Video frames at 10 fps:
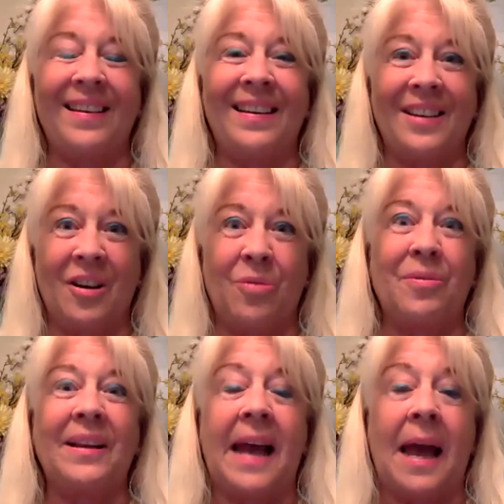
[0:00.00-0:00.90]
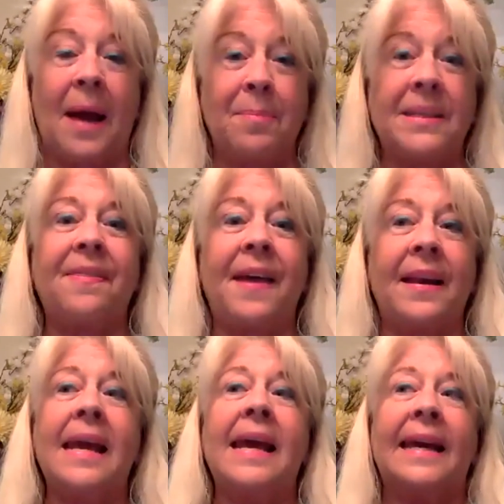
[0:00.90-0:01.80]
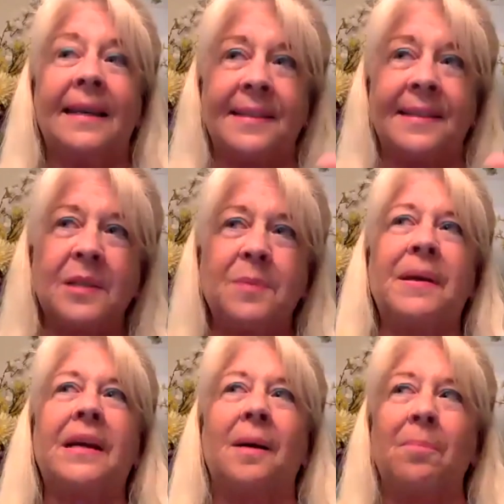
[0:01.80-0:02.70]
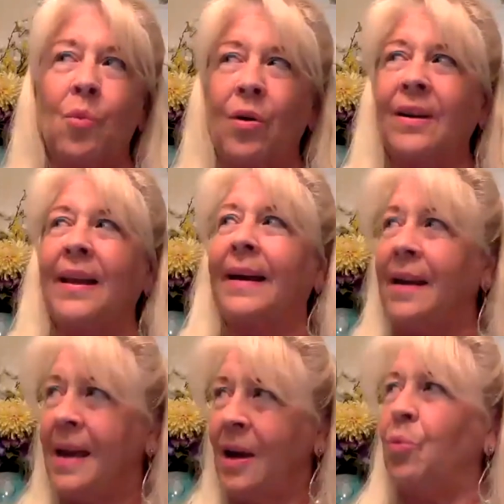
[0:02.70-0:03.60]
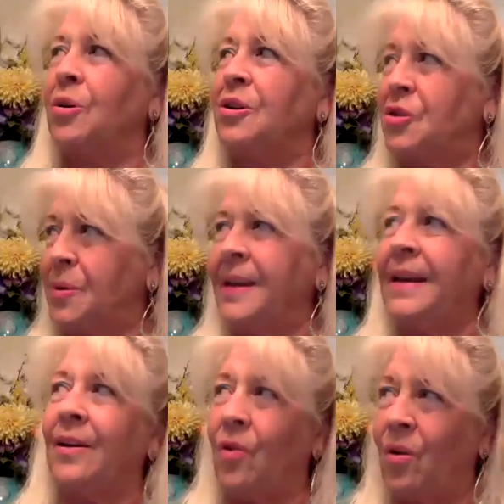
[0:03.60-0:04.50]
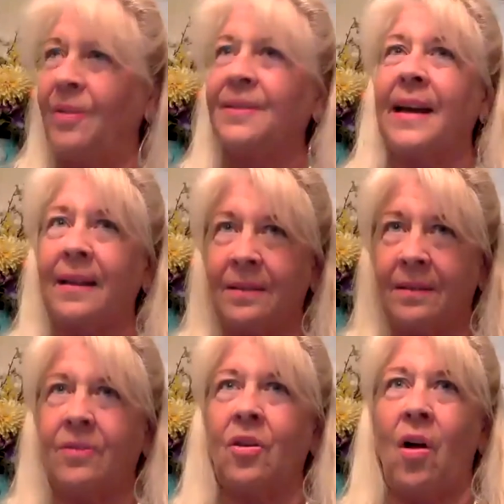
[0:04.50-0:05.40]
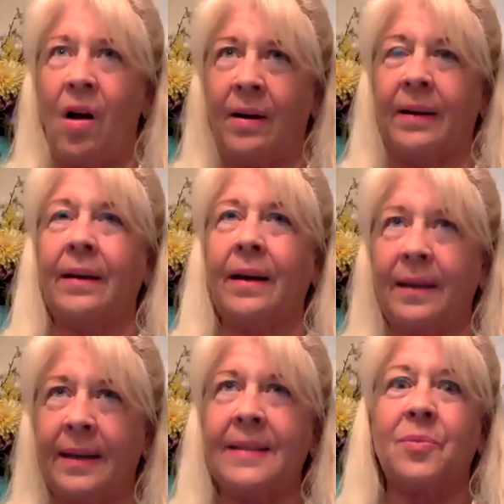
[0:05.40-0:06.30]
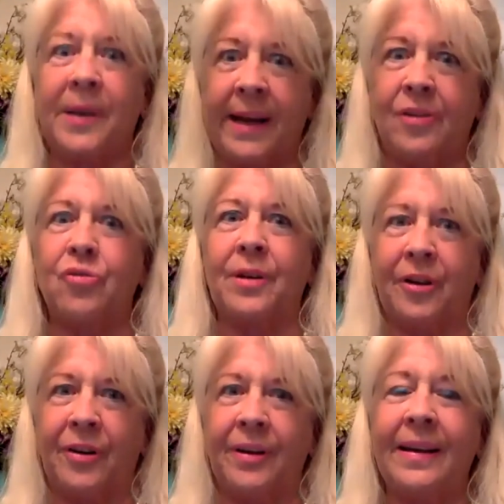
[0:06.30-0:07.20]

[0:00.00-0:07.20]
can go really empty. And then it does become more like we're doing it all day long unless we get triggered.